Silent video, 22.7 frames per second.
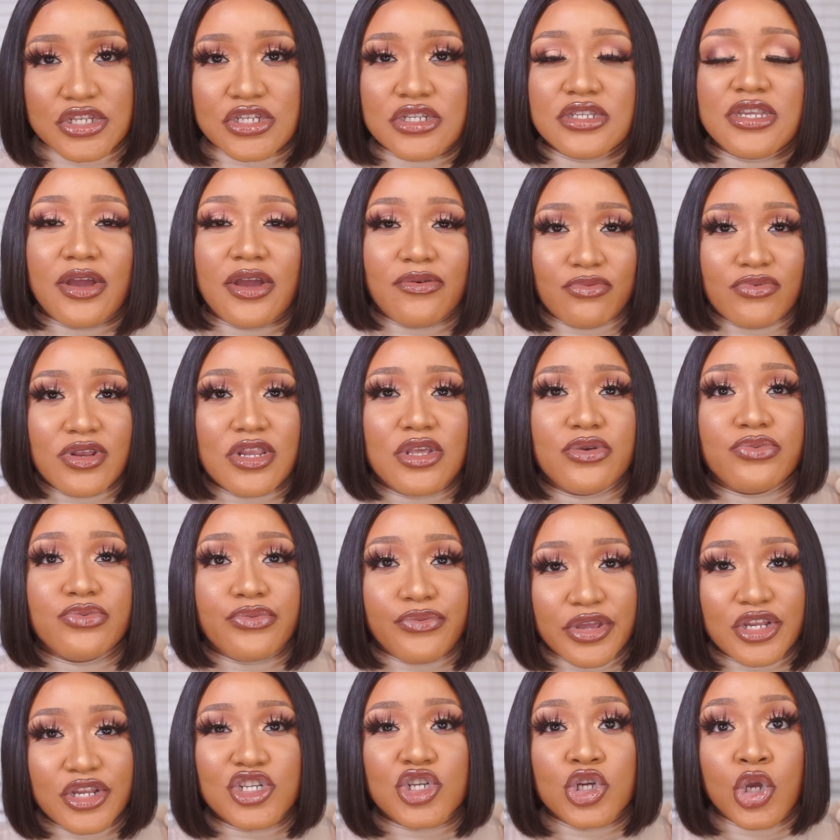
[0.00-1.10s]
They are really
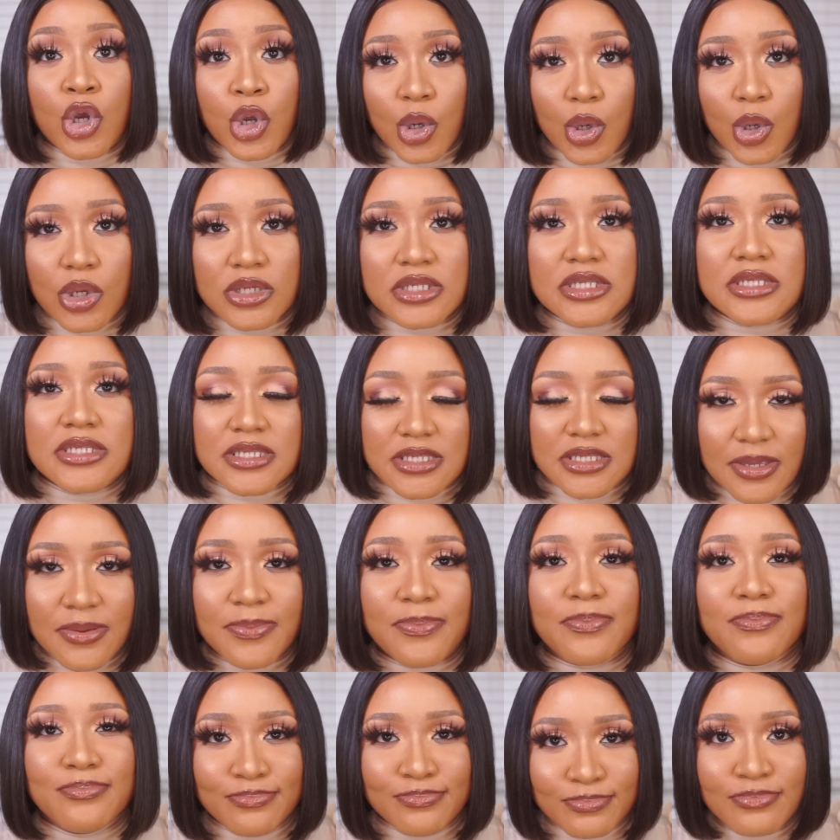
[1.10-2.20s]
rich glossy
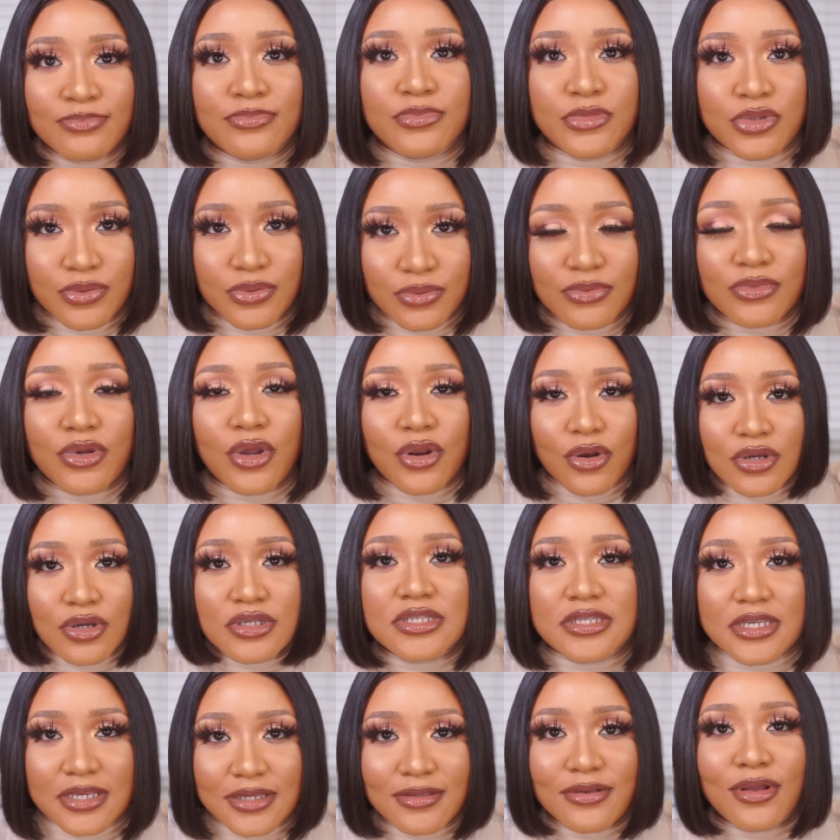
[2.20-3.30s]
gloss,
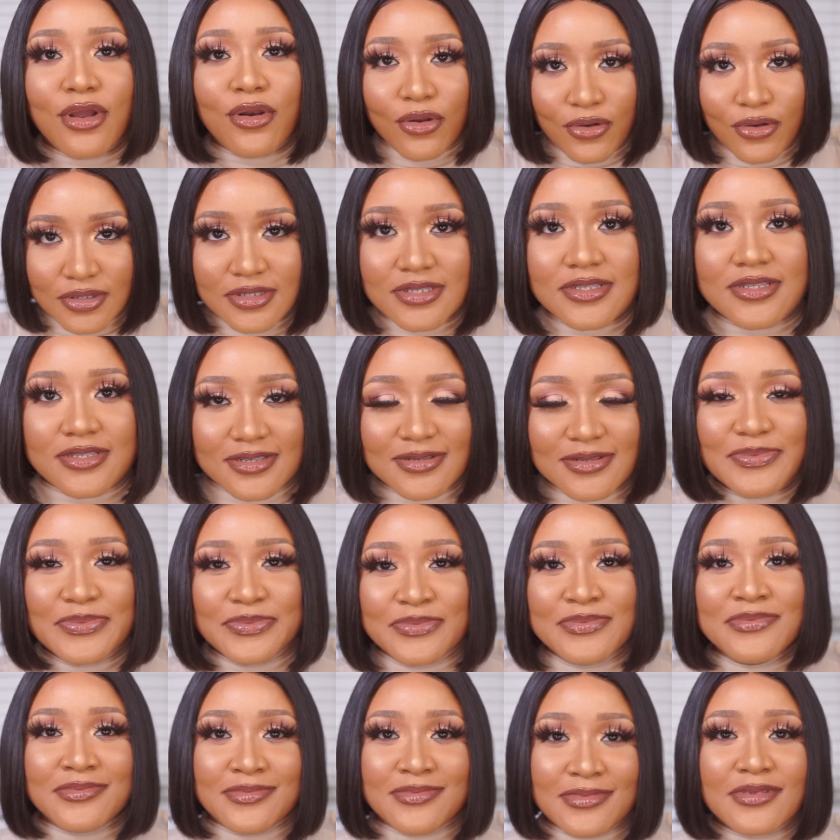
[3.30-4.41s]

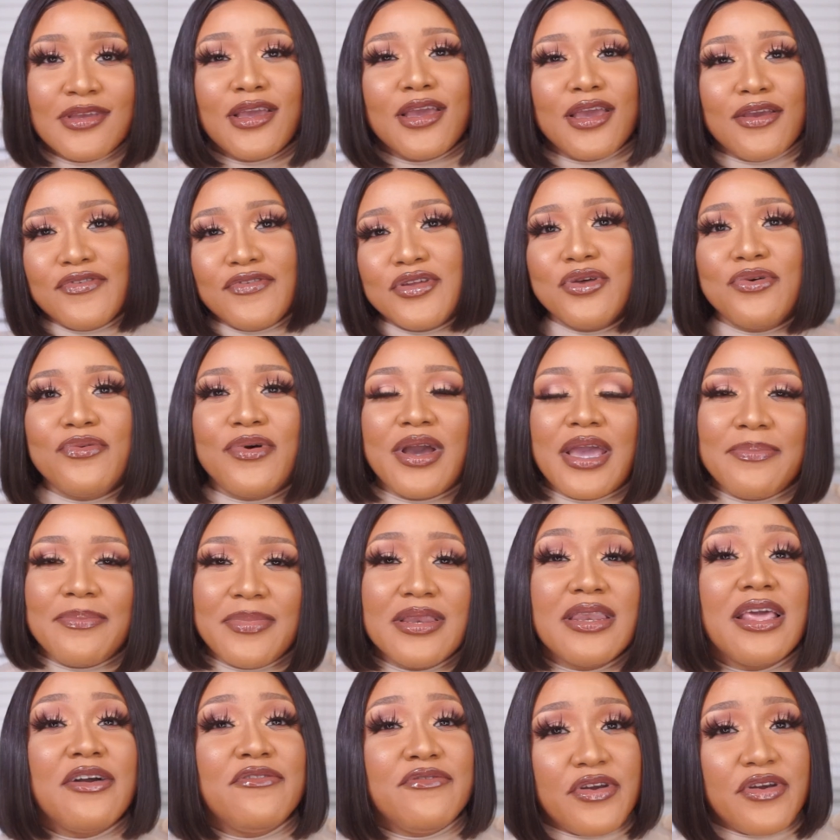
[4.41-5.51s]
if you know what I mean.
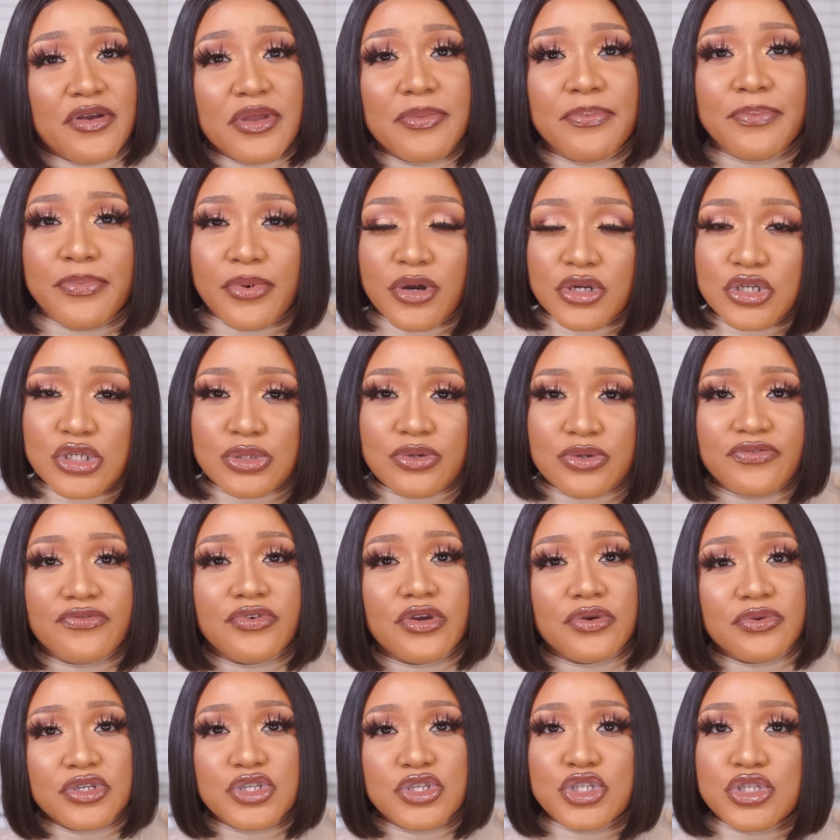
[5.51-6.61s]
They're very buttery,
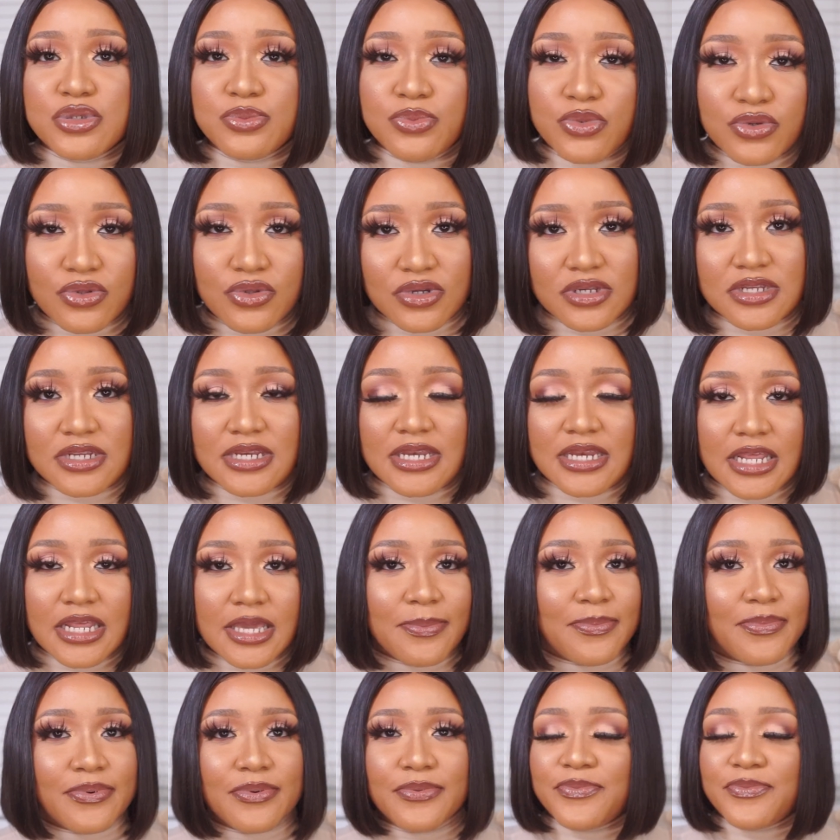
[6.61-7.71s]
very smooth on the lip.
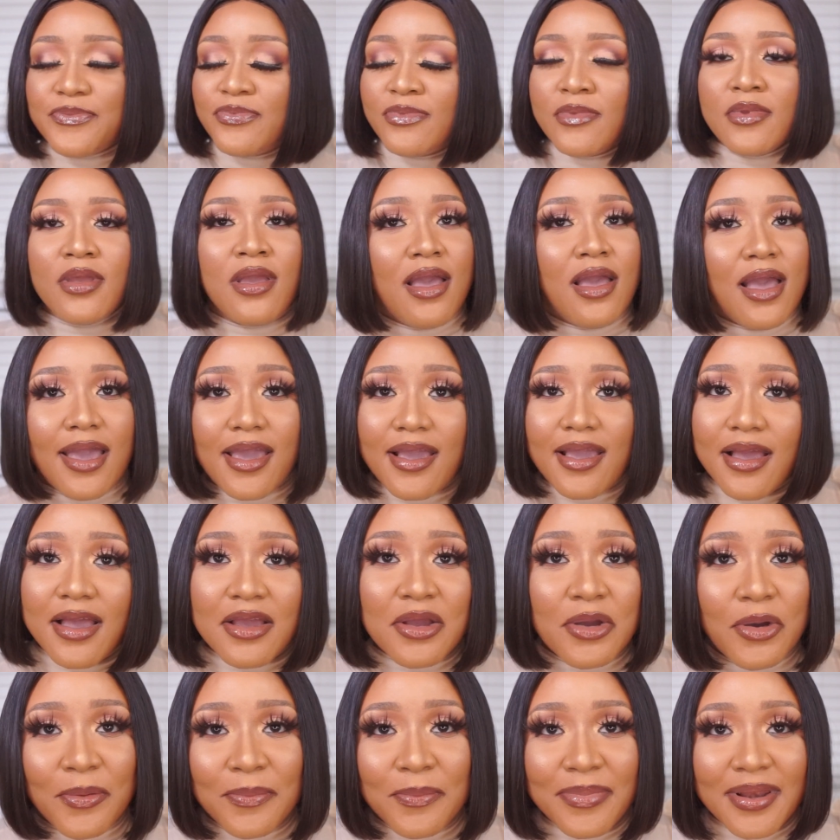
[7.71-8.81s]
I can't
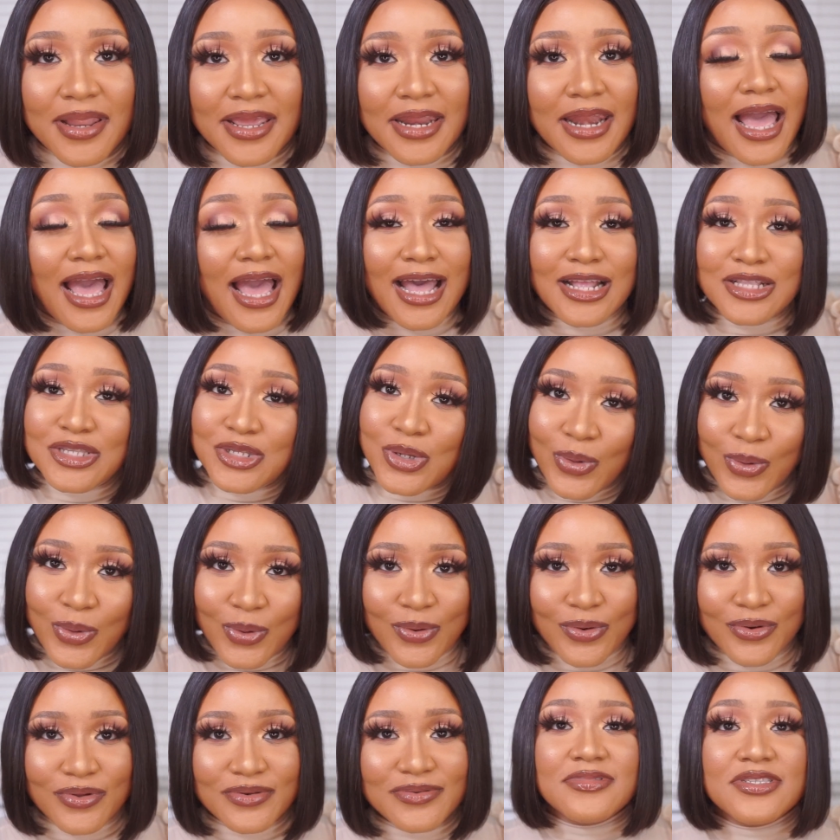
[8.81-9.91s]
complain at
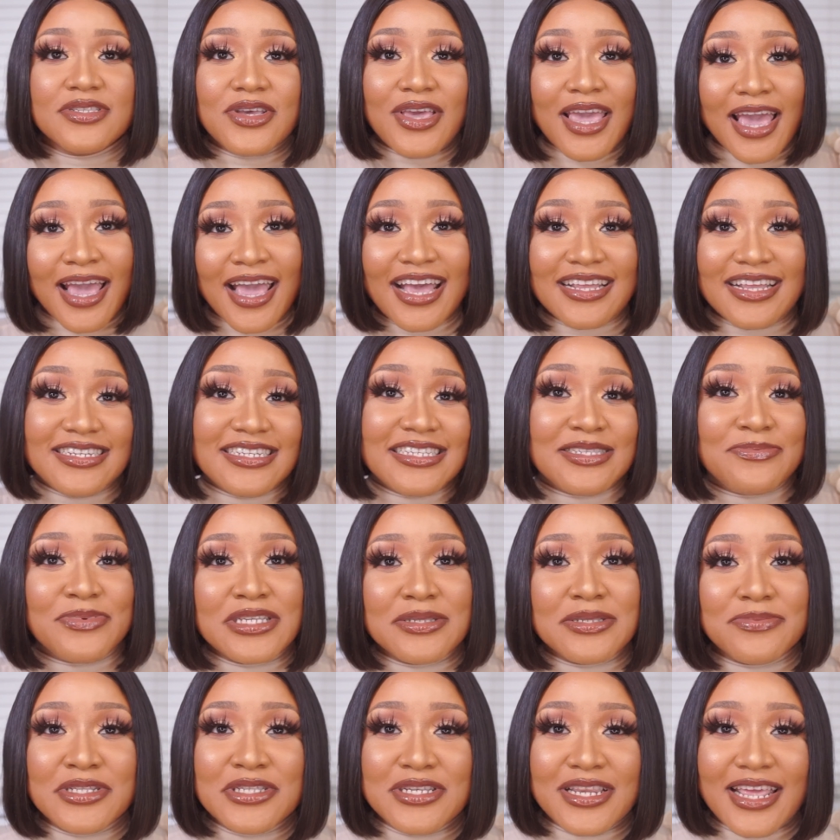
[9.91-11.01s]
all. So yeah guys, this brings
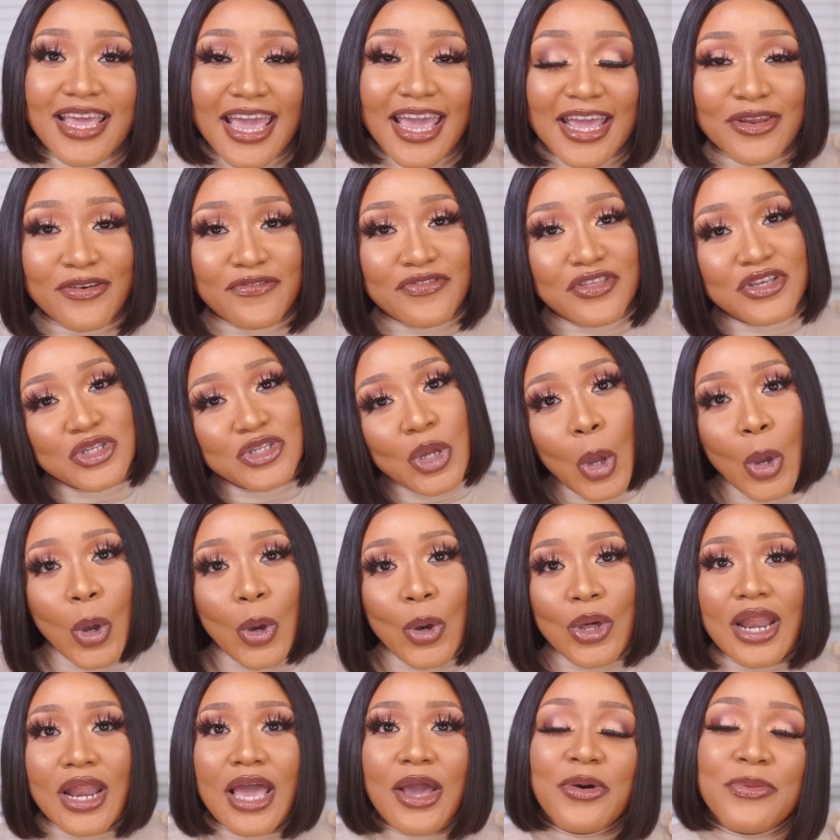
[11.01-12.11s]
me to the end of this haul.
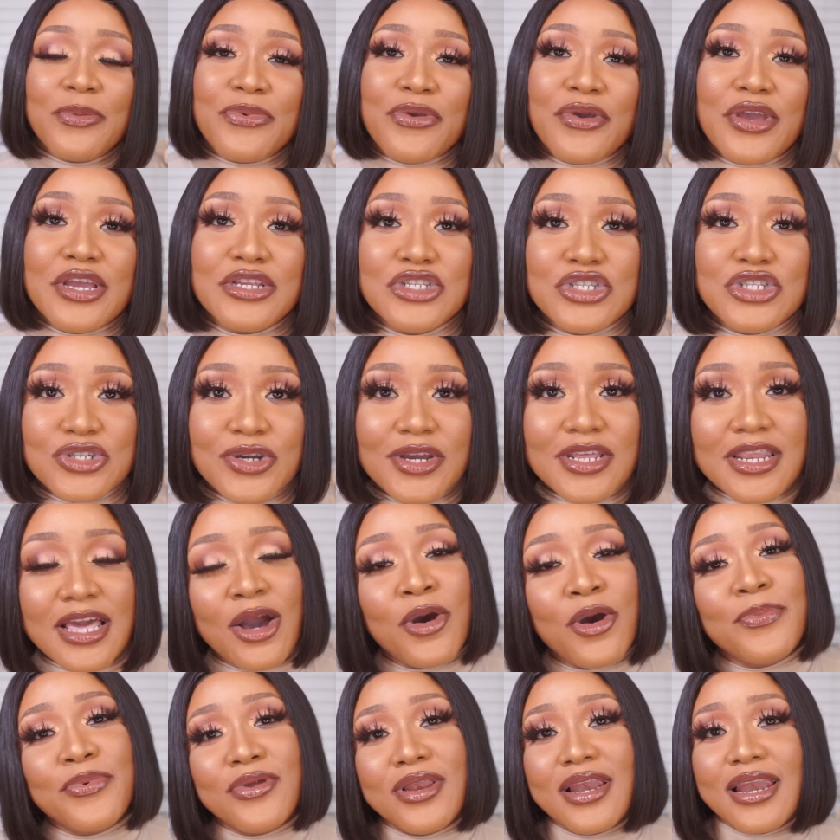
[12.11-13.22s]
I hope you enjoyed it. I
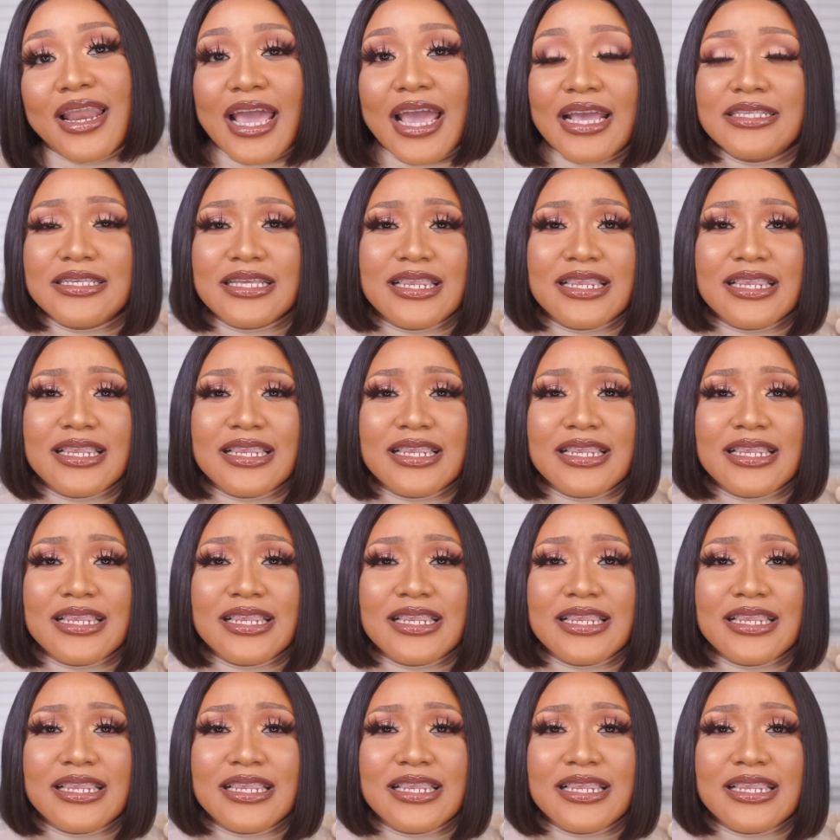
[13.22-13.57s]
hope you liked it.